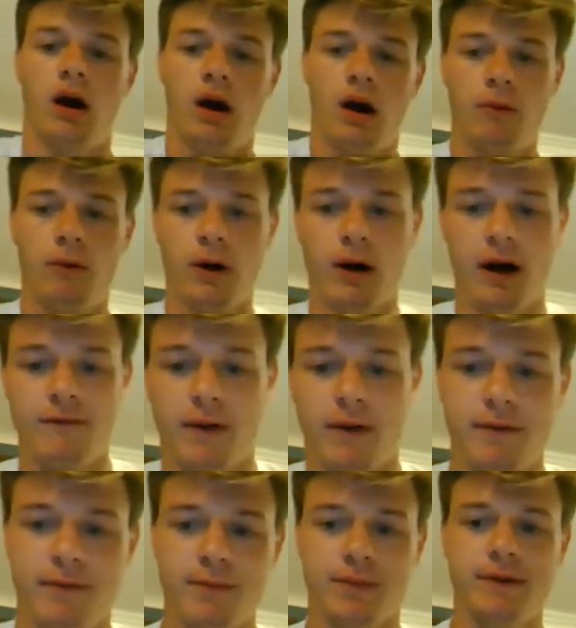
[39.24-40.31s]
Well,
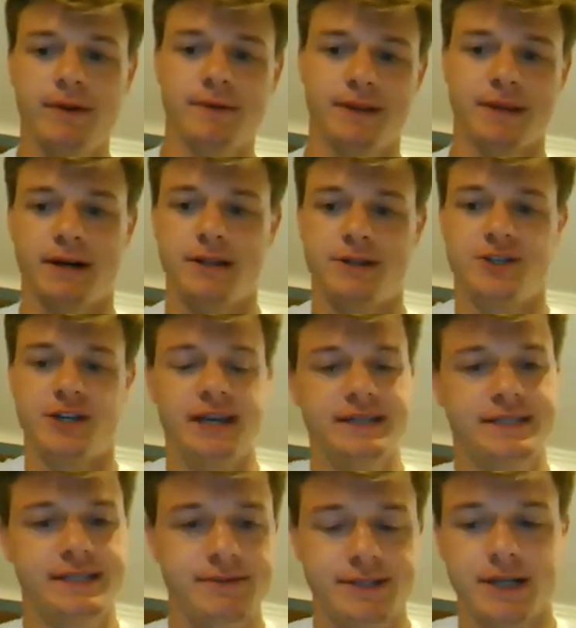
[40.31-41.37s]
I've been playing with
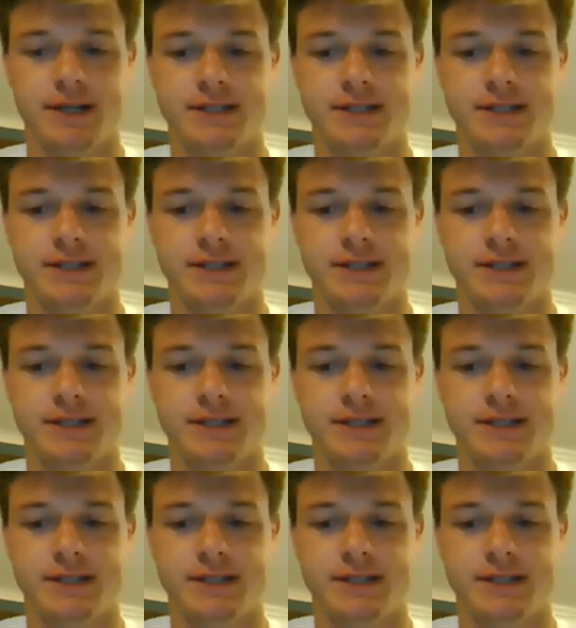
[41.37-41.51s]
Chase. He was our